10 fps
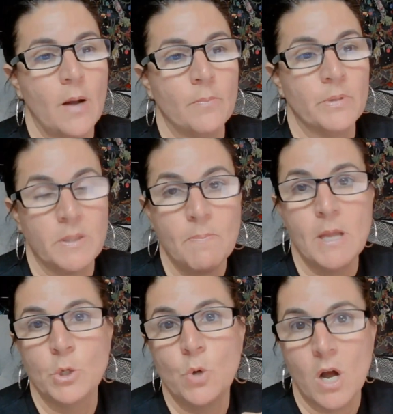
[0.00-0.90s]
But the
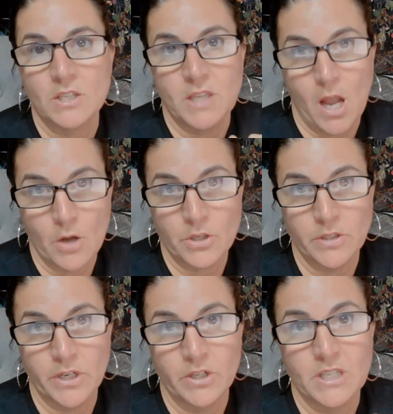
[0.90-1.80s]
menu cost
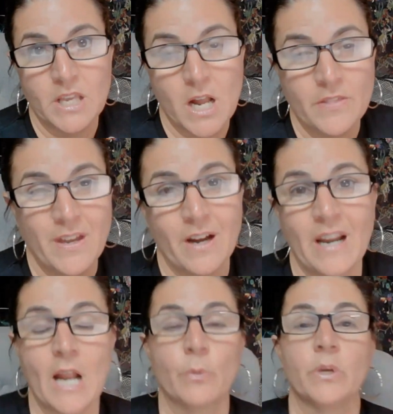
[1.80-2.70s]
calculator to get on there, and
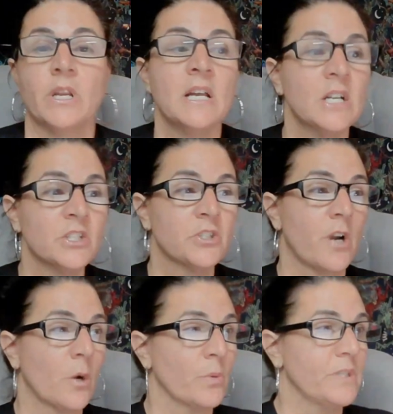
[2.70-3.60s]
I would
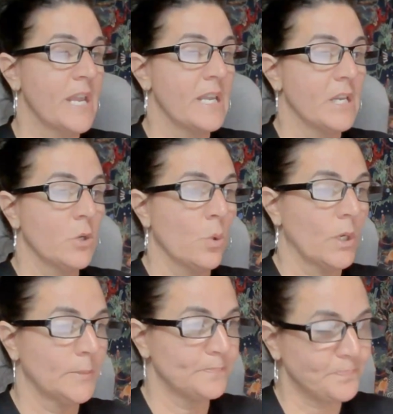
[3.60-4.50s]
start with taking
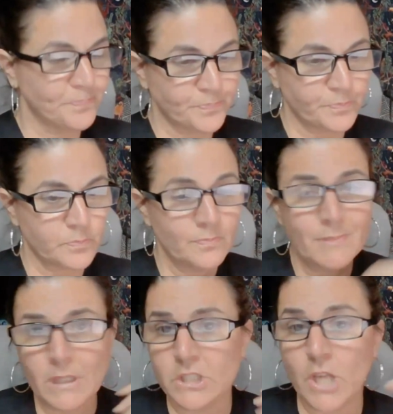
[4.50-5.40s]
your
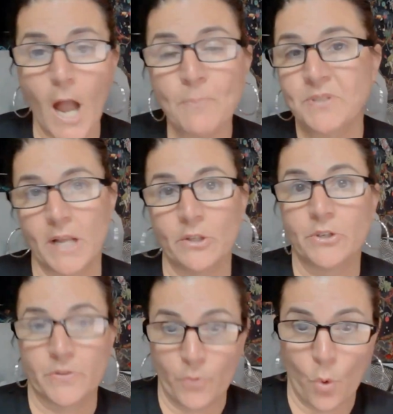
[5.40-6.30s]
top
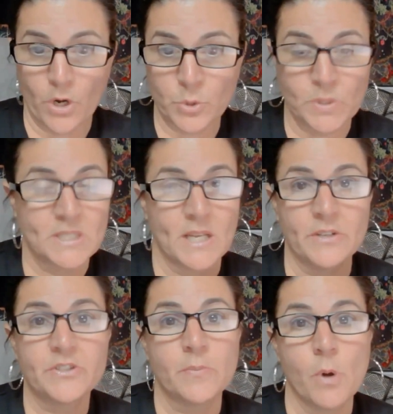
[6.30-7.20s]
sellers, of course, what
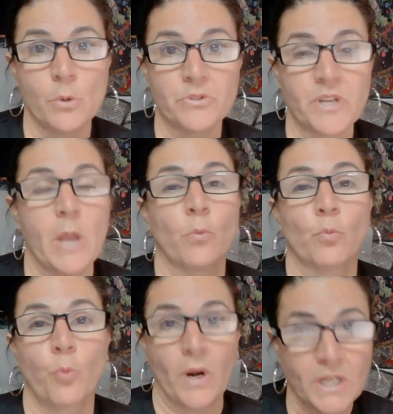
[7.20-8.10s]
sells the most, and
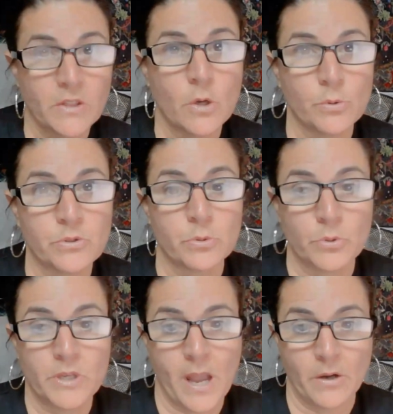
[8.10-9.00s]
running those through
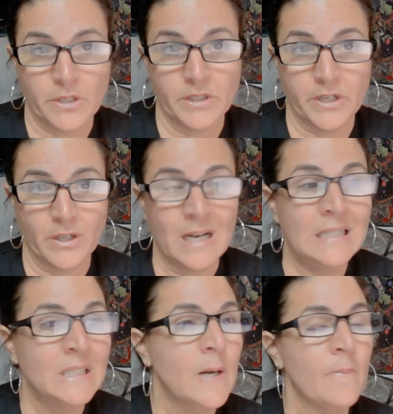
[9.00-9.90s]
the calculator.
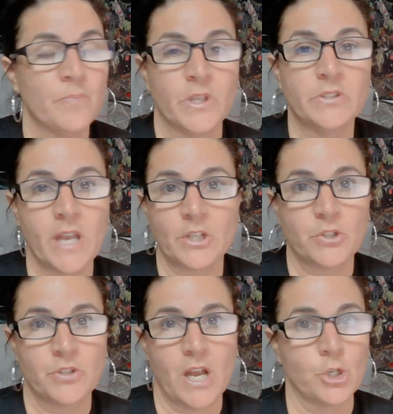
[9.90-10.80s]
This
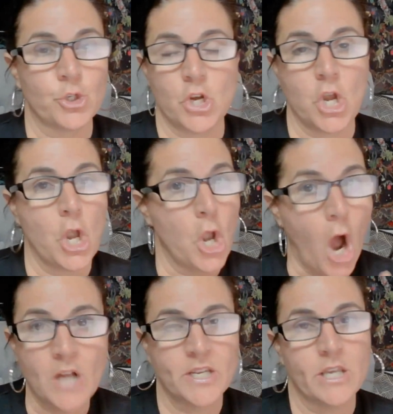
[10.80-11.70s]
exercise should
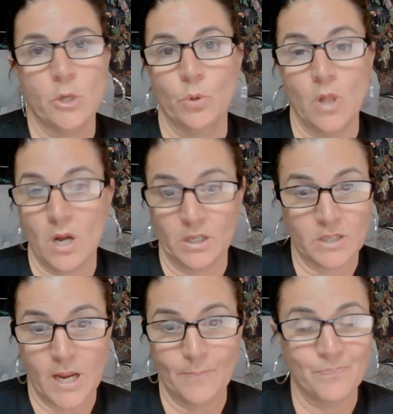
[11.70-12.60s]
not take you a long
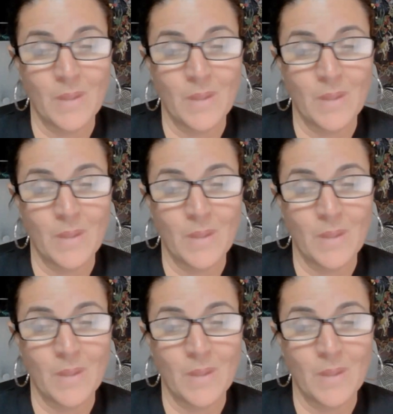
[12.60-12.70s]
time.